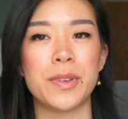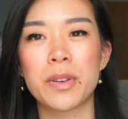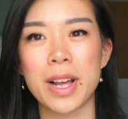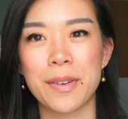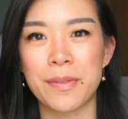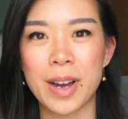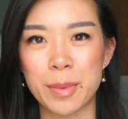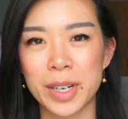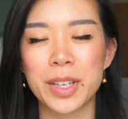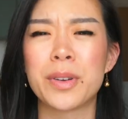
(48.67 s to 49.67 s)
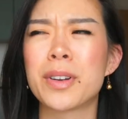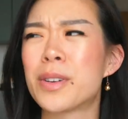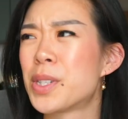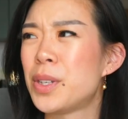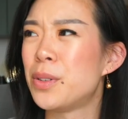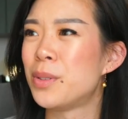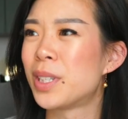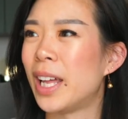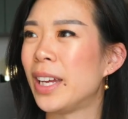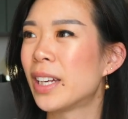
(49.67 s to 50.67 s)
If you don't have fabric, you can also
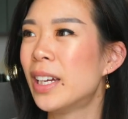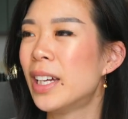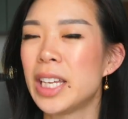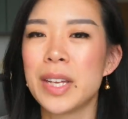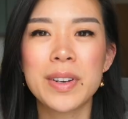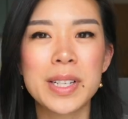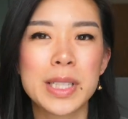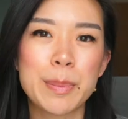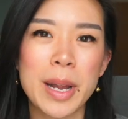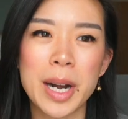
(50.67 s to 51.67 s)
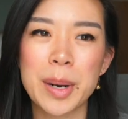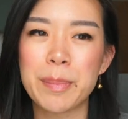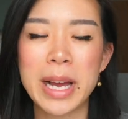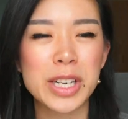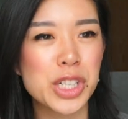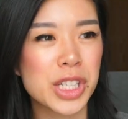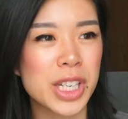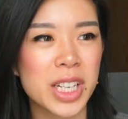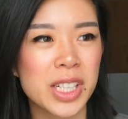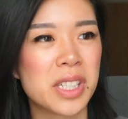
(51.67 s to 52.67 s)
use like even a spare bed
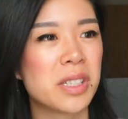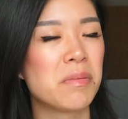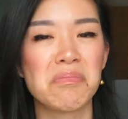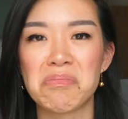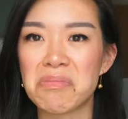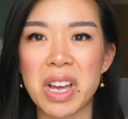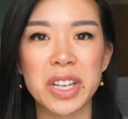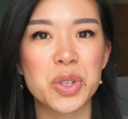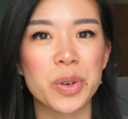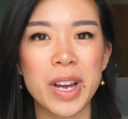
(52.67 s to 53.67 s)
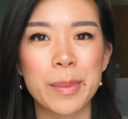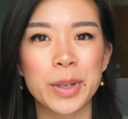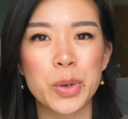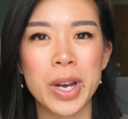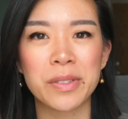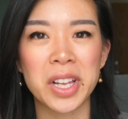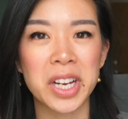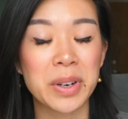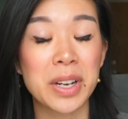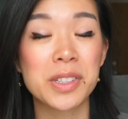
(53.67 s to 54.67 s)
sheet, extra fabric you have
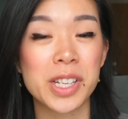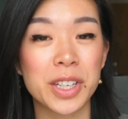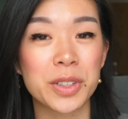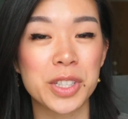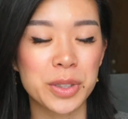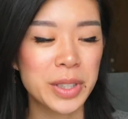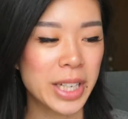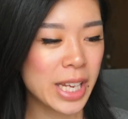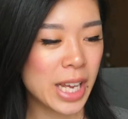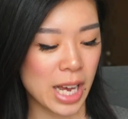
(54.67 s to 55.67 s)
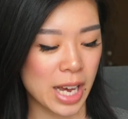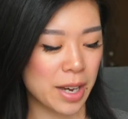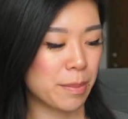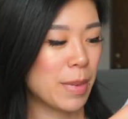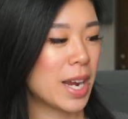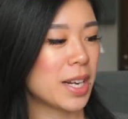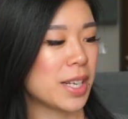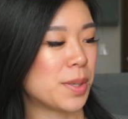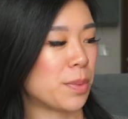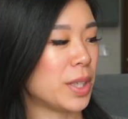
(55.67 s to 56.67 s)
lying around, it could do. Uh, mine
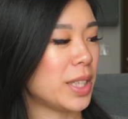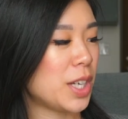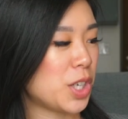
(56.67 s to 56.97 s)
is really